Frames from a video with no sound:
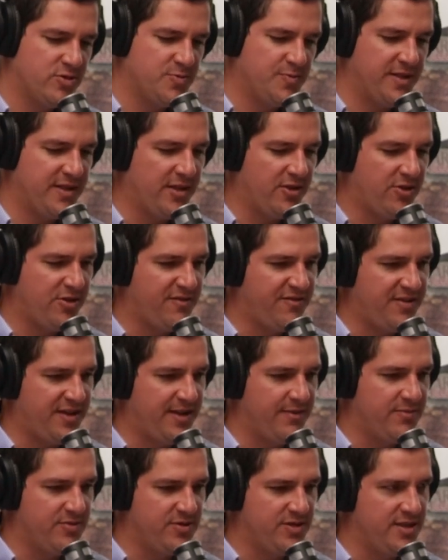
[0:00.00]
to spend a lot of
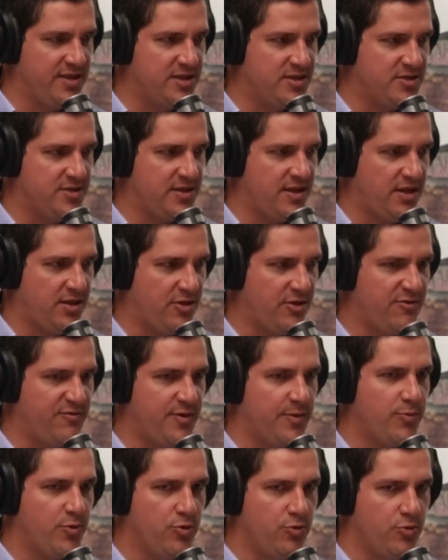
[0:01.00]
time on this. A lot of
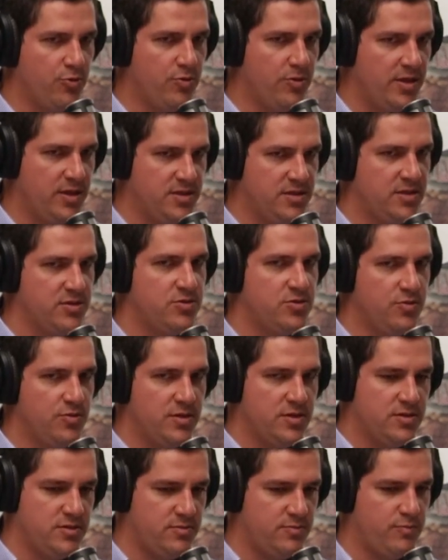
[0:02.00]
people who listen to
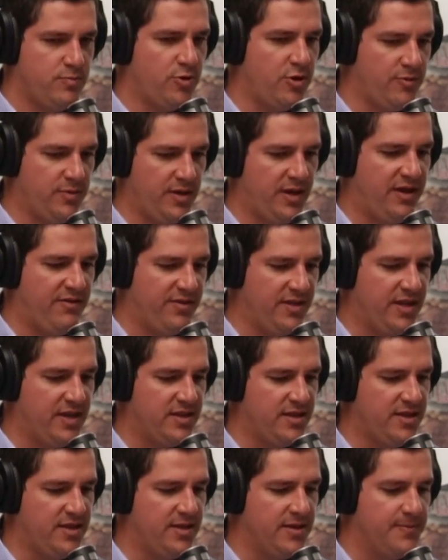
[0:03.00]
us probably have an
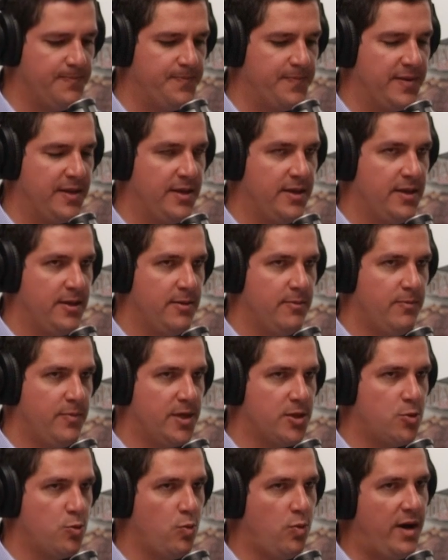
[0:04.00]
idea.
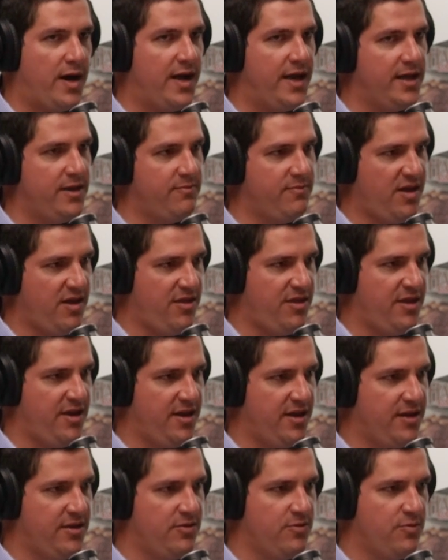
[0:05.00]
But why
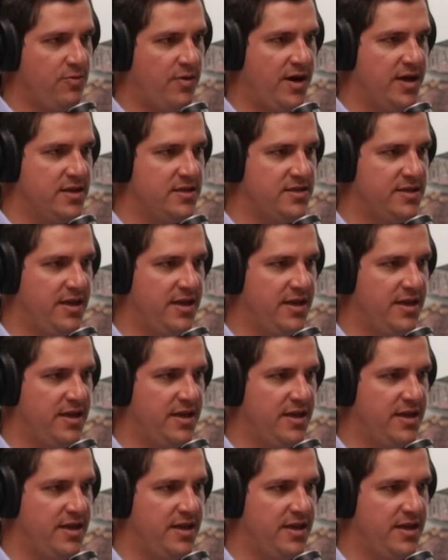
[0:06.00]
methane? Why is